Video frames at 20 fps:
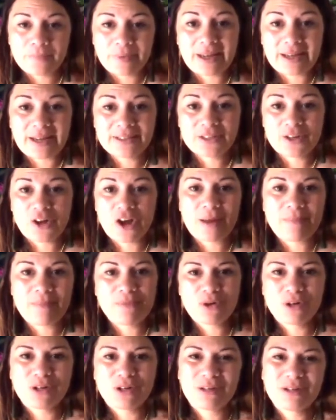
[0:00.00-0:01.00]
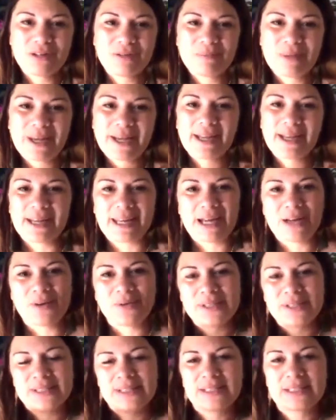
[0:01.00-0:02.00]
Okay, so I'm not going to make
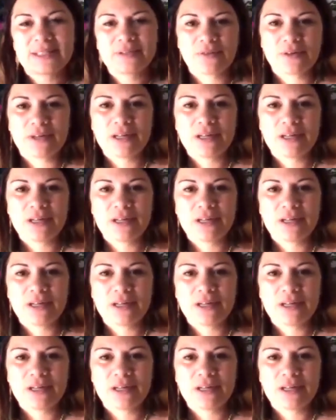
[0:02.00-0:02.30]
allowances for